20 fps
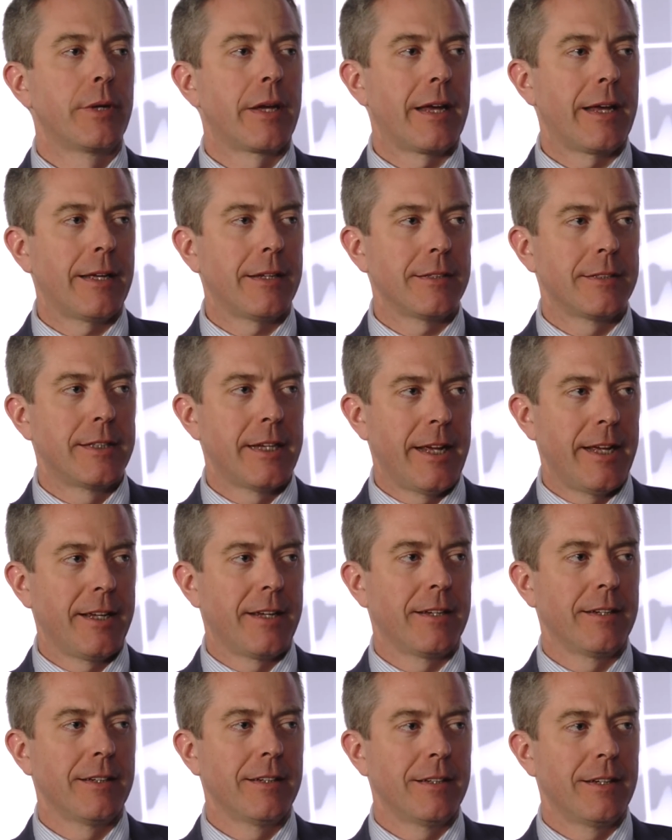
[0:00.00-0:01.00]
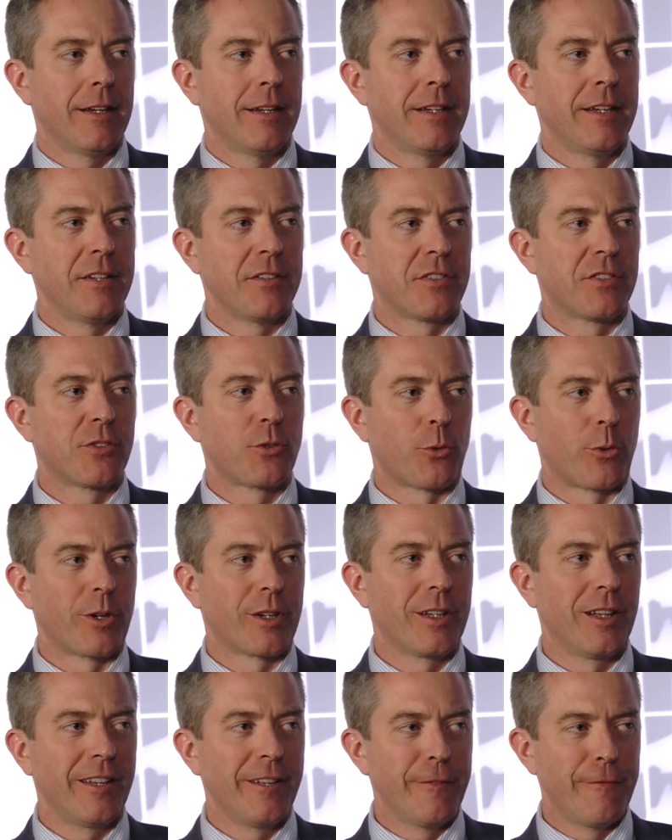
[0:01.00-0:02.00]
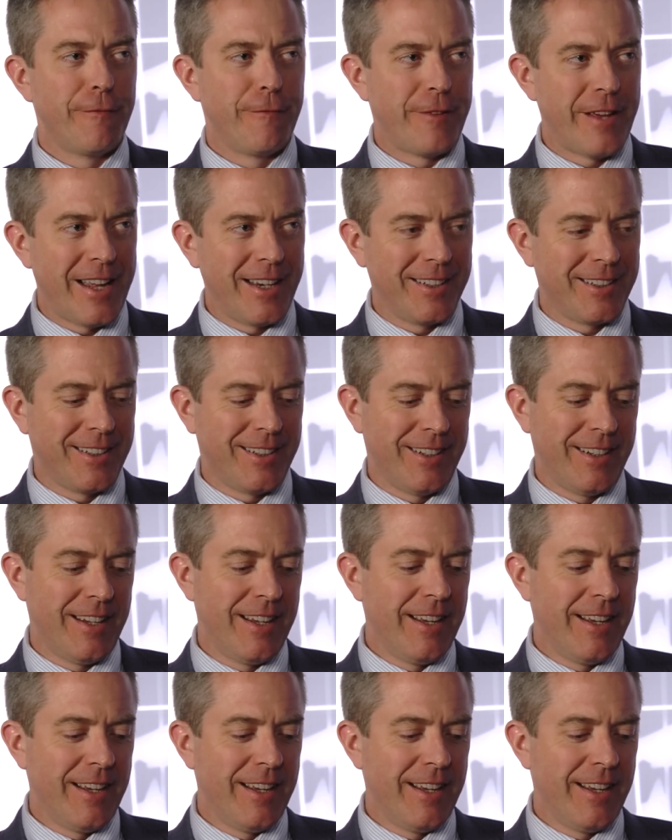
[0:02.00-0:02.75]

can't take a historical event